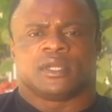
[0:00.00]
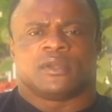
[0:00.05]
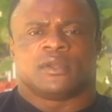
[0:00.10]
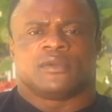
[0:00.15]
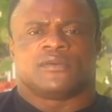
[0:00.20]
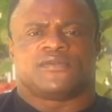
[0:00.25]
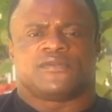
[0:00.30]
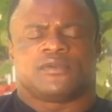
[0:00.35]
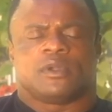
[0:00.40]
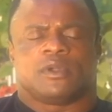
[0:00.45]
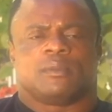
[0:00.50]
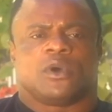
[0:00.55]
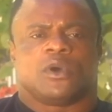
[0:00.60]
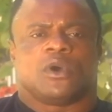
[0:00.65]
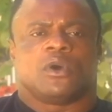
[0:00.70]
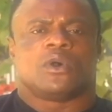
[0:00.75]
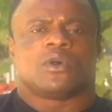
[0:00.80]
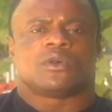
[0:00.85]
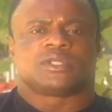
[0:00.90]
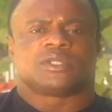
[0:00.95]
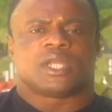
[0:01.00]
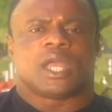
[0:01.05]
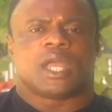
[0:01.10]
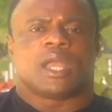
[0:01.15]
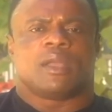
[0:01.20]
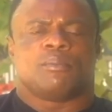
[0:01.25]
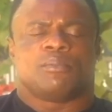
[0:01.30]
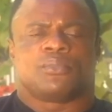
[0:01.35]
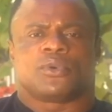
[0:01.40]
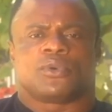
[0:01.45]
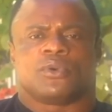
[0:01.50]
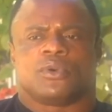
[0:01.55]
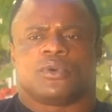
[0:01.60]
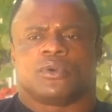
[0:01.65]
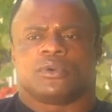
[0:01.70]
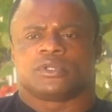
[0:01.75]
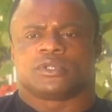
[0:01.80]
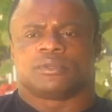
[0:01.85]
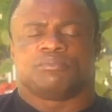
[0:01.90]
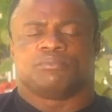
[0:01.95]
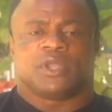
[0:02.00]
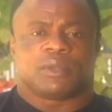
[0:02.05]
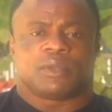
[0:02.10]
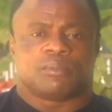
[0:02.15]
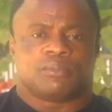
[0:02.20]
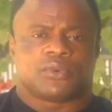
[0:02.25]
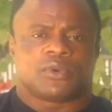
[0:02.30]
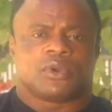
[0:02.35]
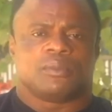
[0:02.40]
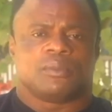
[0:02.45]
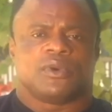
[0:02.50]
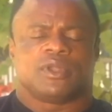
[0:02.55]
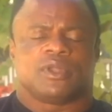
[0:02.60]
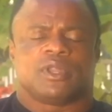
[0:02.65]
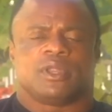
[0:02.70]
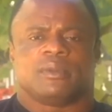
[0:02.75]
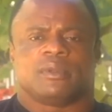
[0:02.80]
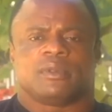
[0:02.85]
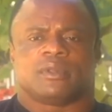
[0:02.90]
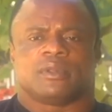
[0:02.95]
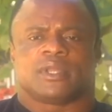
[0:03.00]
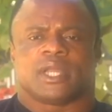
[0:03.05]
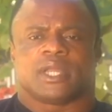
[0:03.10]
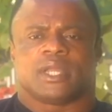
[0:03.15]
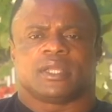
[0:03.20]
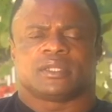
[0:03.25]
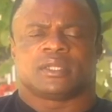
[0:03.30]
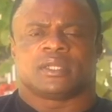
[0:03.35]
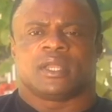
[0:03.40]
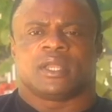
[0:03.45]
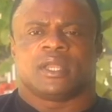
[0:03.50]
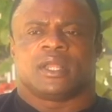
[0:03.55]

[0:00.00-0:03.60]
from all-time pros, big pro bodybuilders